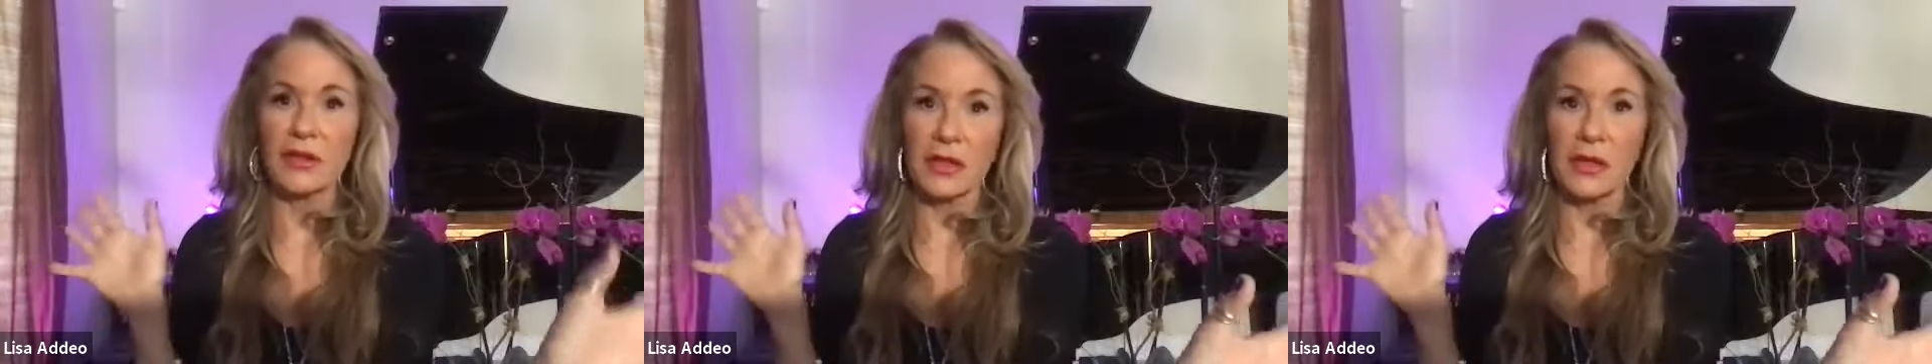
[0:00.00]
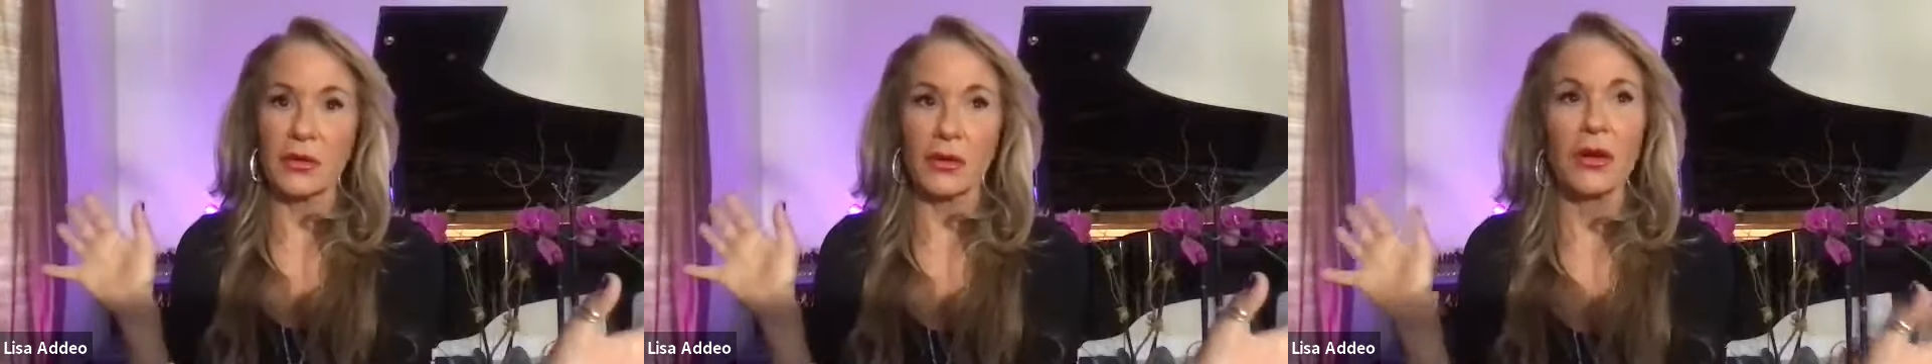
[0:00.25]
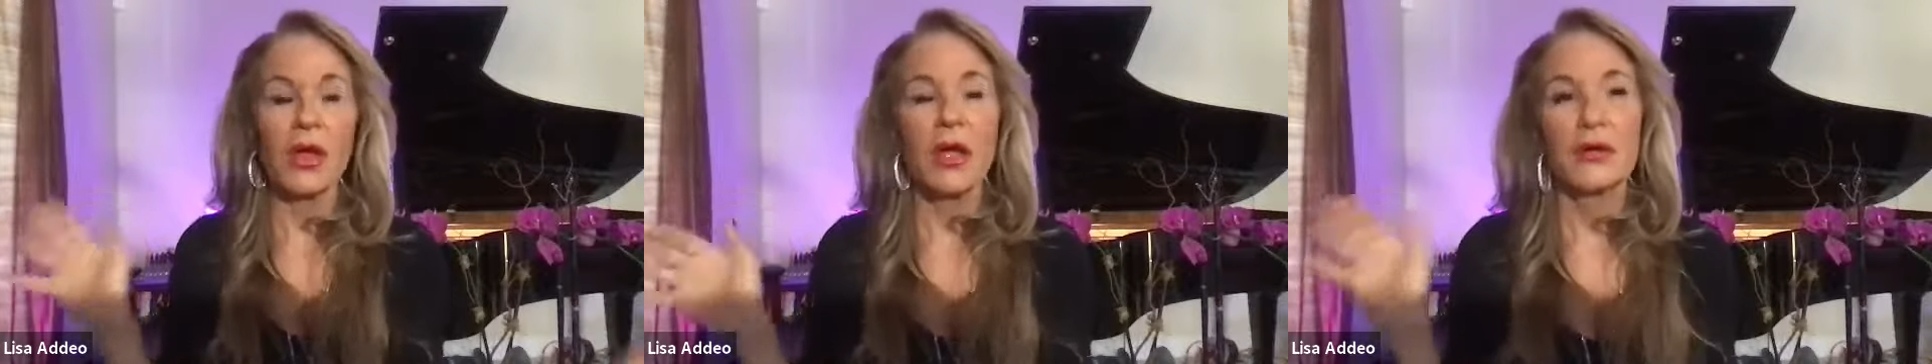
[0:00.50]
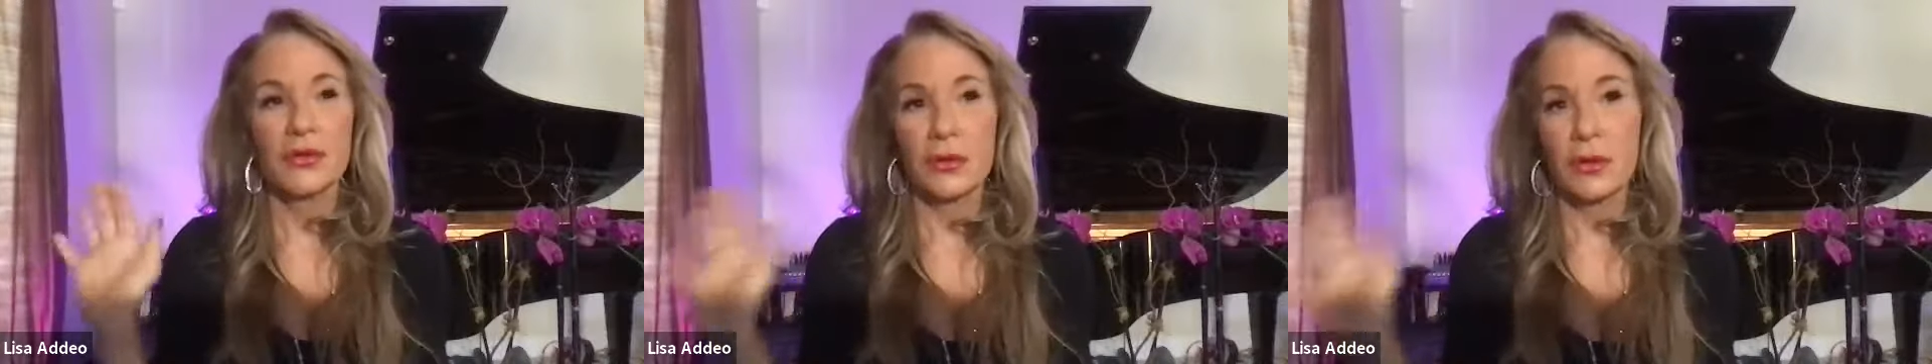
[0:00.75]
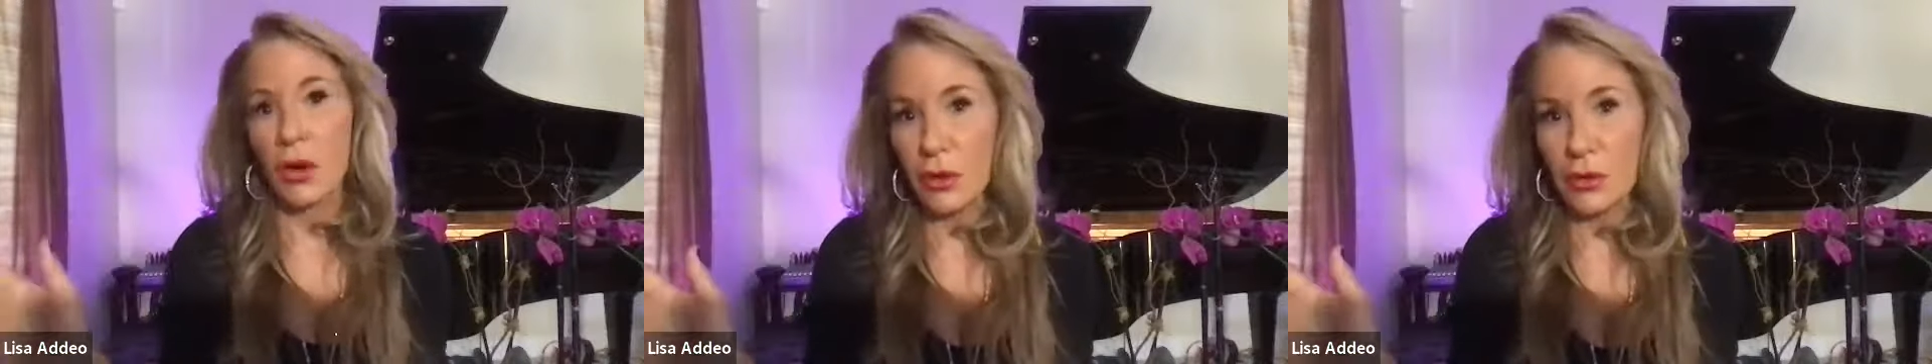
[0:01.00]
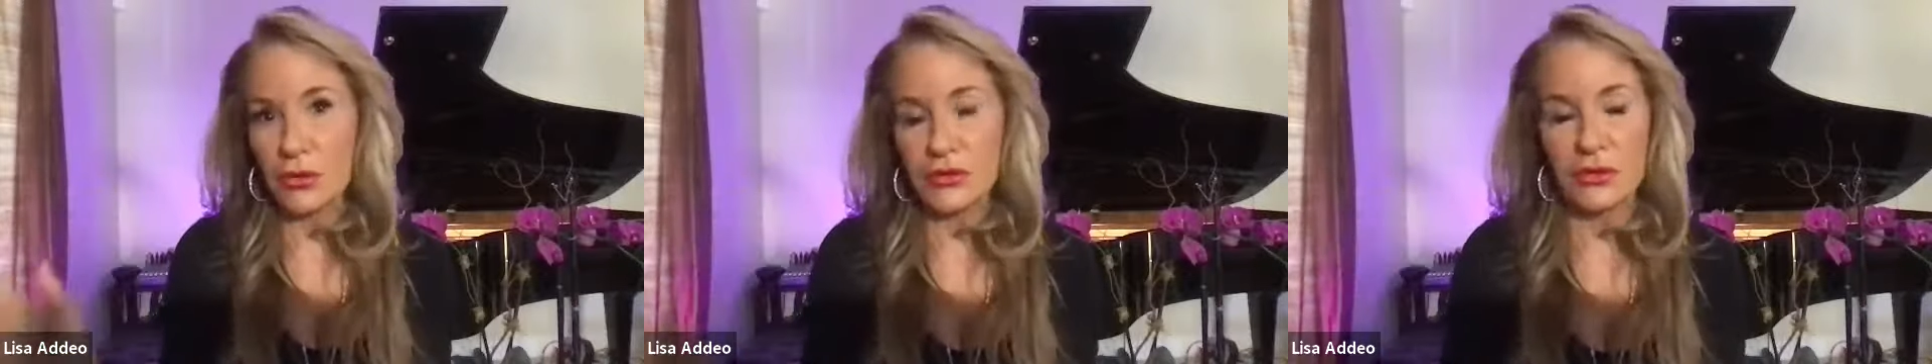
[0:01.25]
theater during our
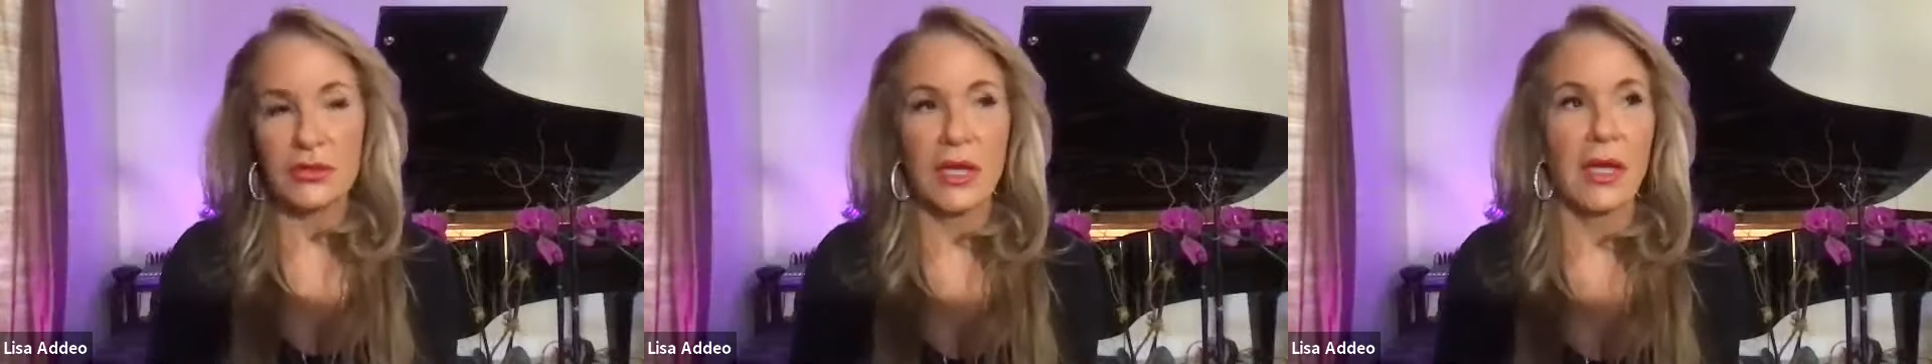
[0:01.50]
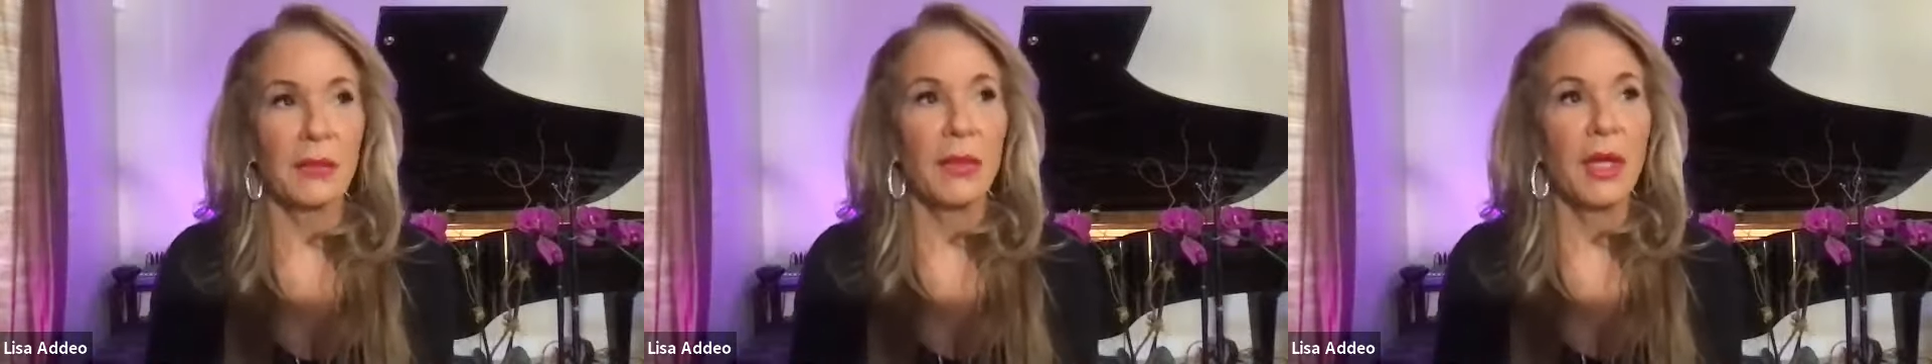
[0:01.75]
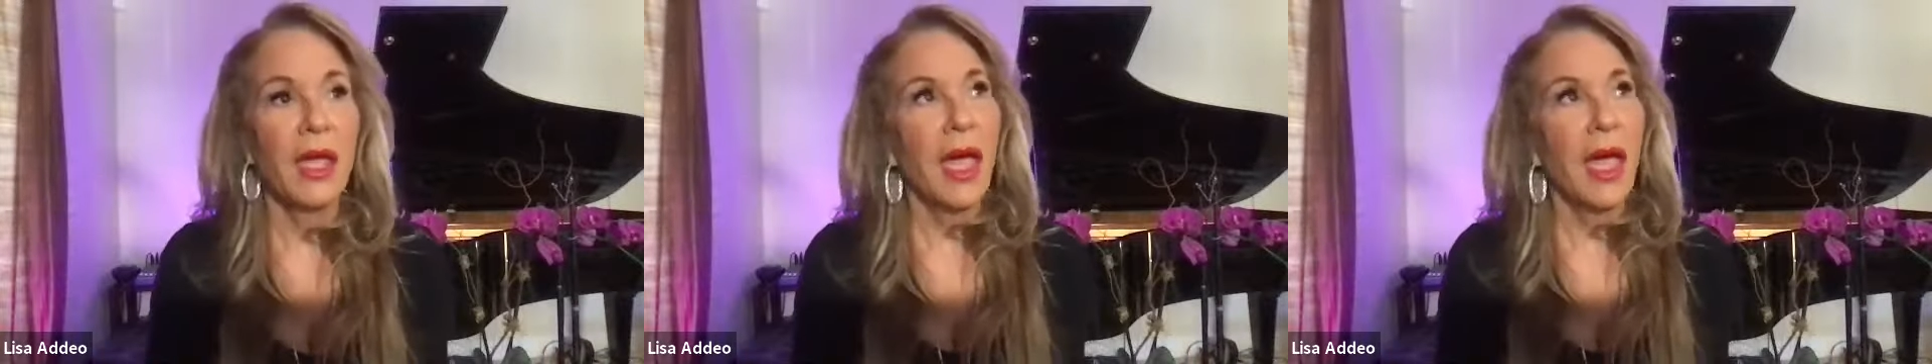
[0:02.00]
rehearsal time,